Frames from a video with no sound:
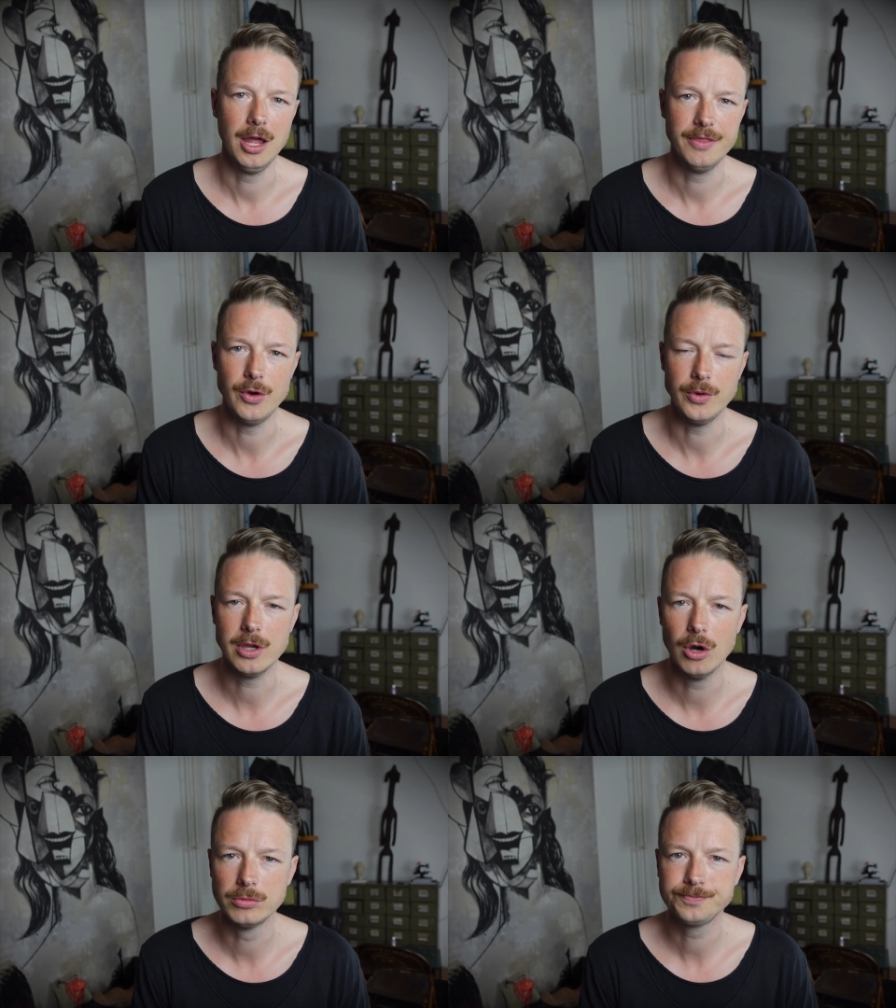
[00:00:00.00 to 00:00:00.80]
there we
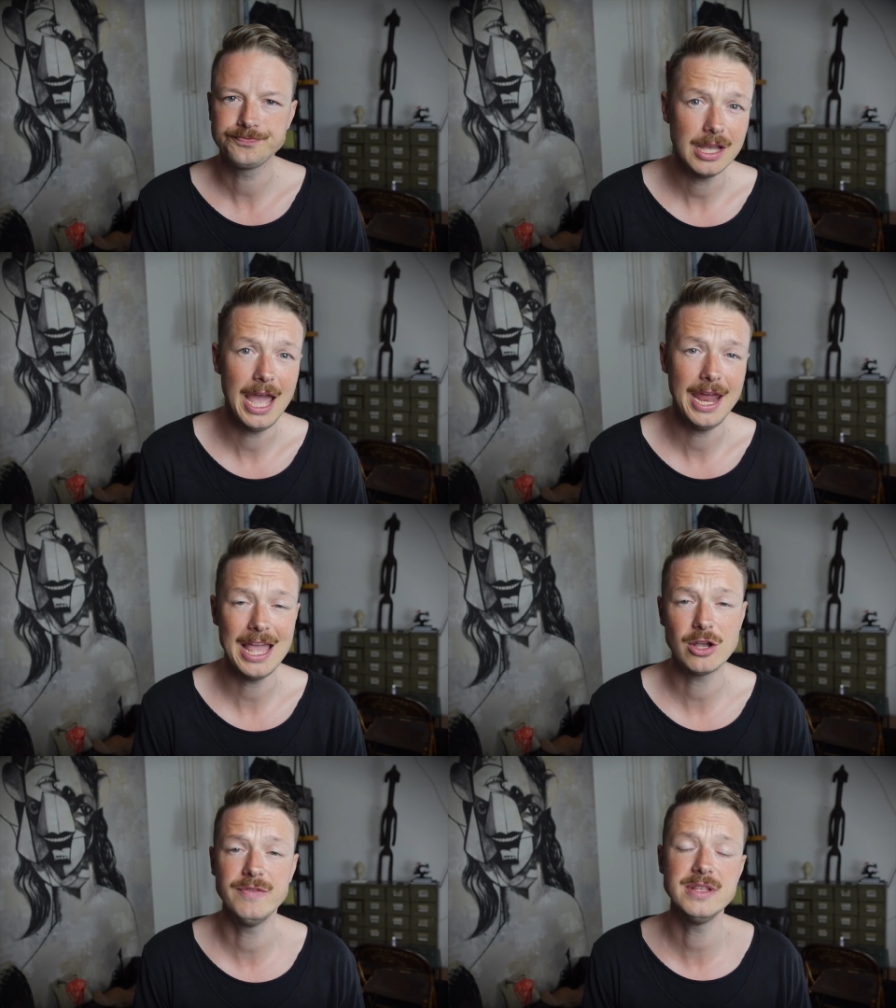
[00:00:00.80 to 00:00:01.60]
go. And
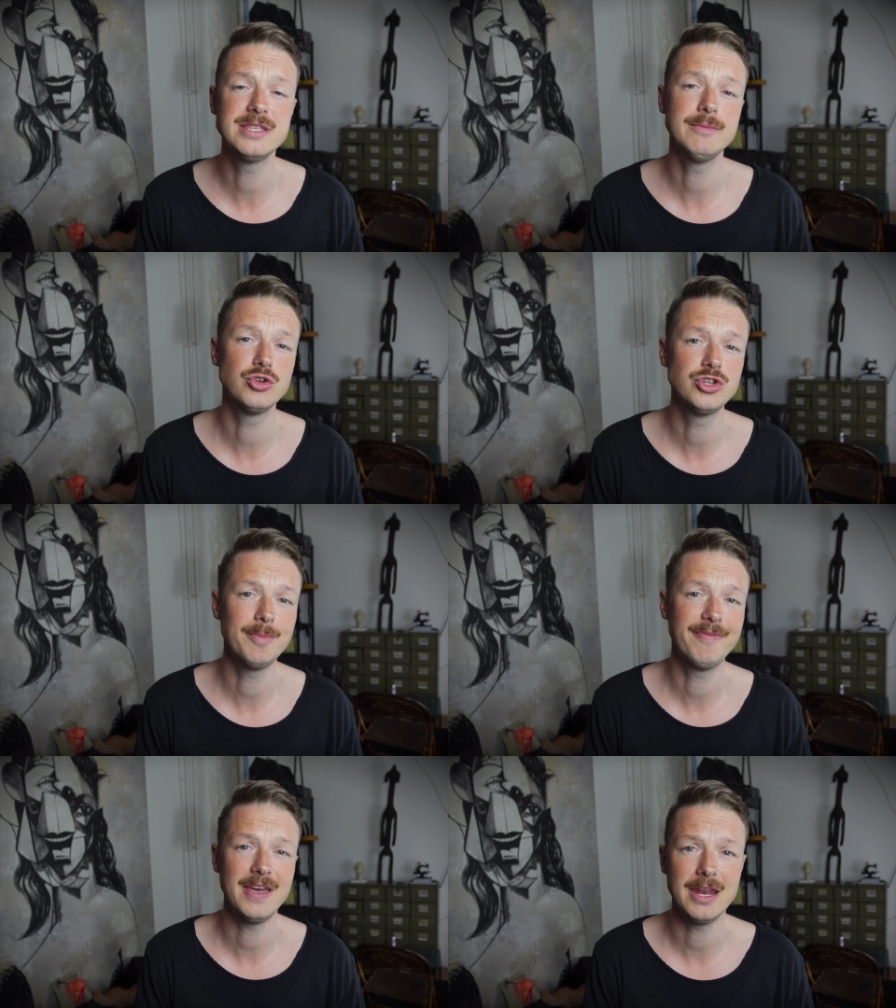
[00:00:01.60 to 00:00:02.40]
I convinced him to ship
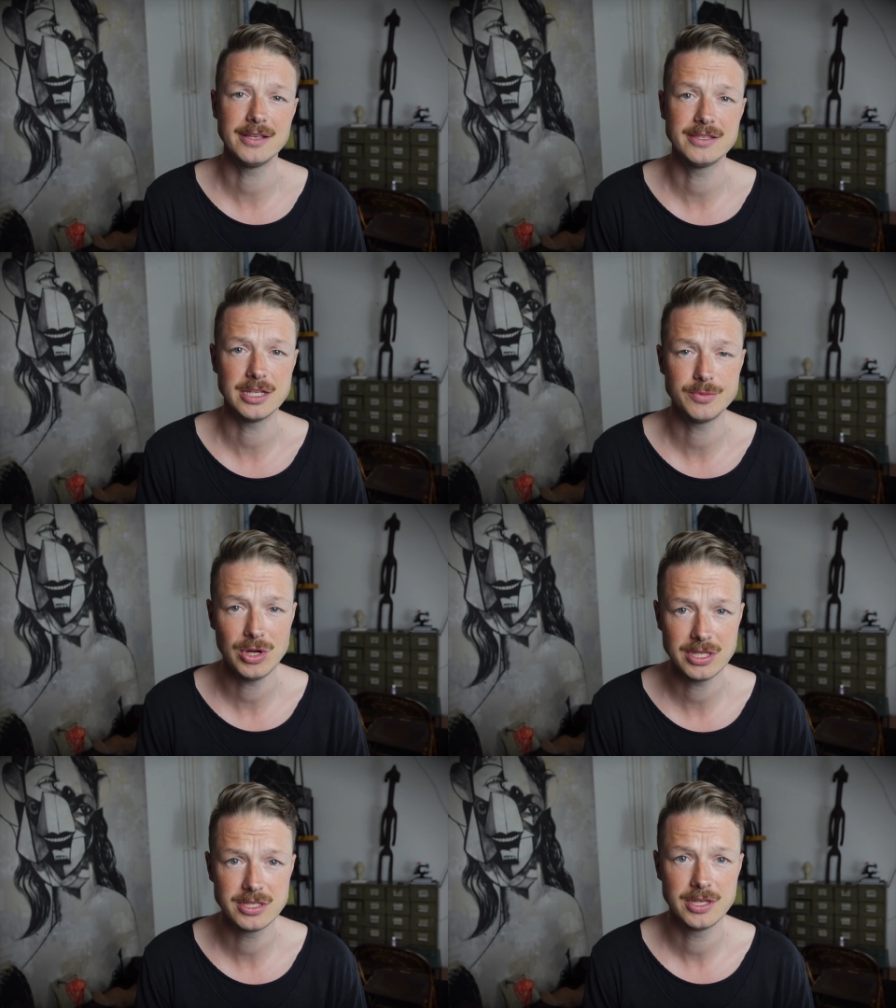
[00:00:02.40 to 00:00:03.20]
FedEx
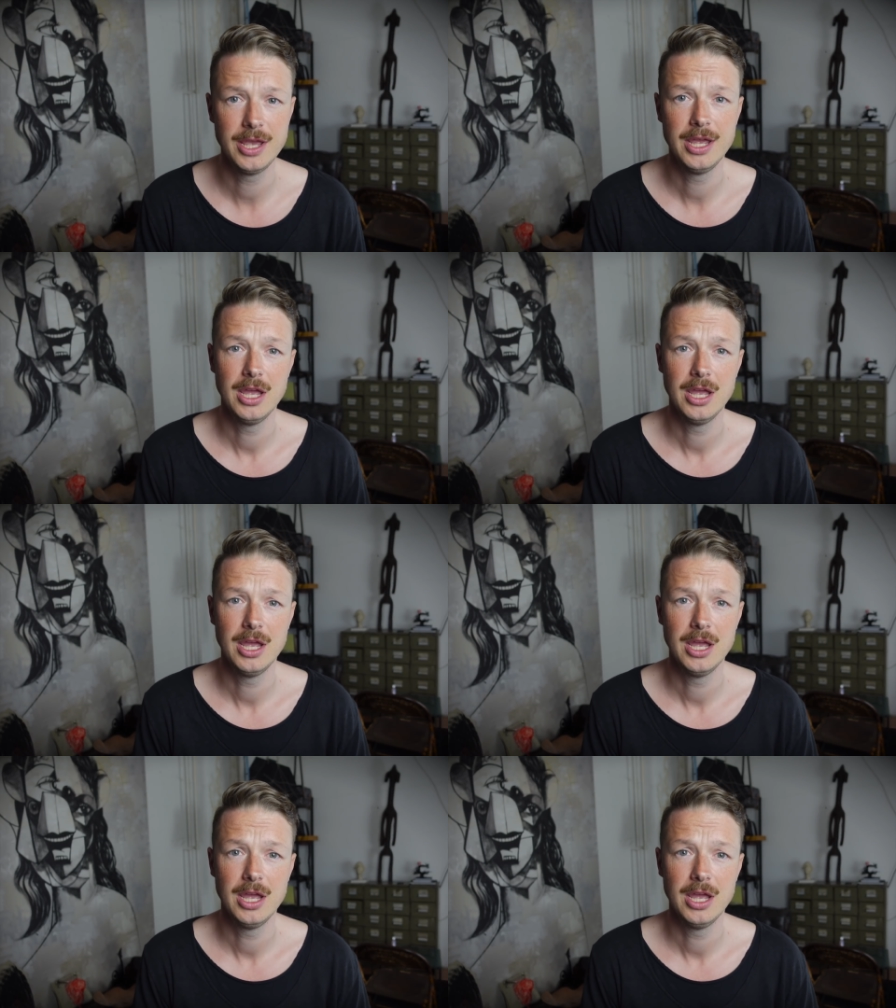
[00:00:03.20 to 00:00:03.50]
Express,